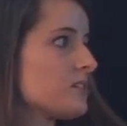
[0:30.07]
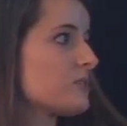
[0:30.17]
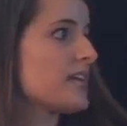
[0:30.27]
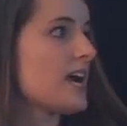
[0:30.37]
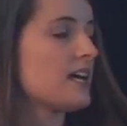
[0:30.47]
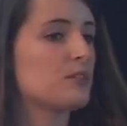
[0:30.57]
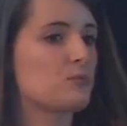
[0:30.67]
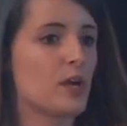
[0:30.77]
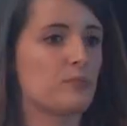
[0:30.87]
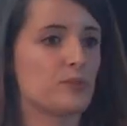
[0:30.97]
L'Oreal and
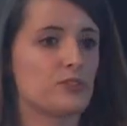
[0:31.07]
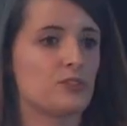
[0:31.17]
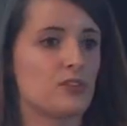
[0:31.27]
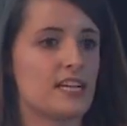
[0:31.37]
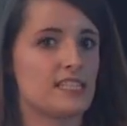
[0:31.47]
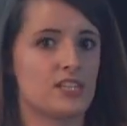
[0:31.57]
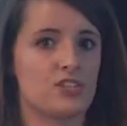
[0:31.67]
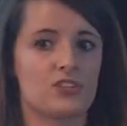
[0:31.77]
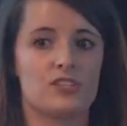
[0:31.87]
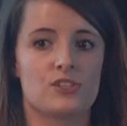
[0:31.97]
why
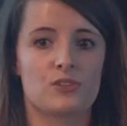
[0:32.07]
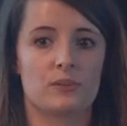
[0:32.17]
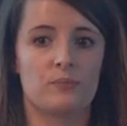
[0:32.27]
personalization is so